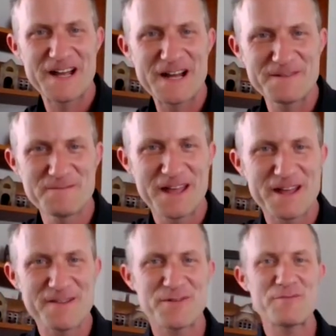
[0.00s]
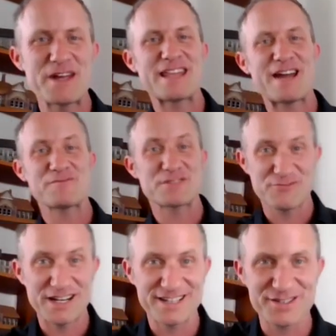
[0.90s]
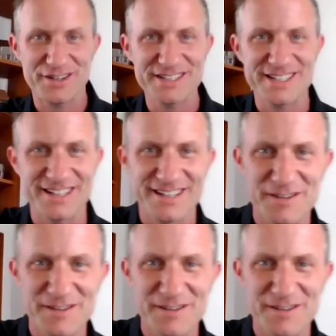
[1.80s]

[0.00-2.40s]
And for me, that was really exciting,